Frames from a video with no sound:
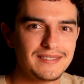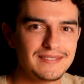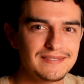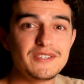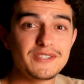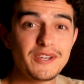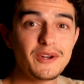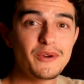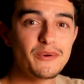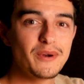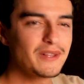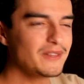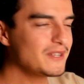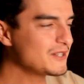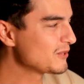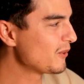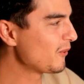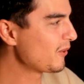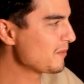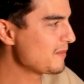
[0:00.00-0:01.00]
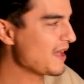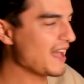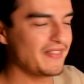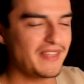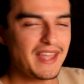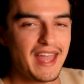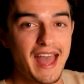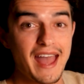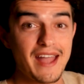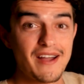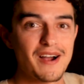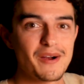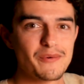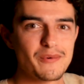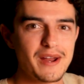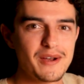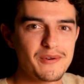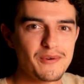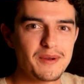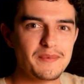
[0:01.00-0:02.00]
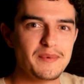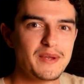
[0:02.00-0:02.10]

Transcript: So to quickly talk about the AI rendering,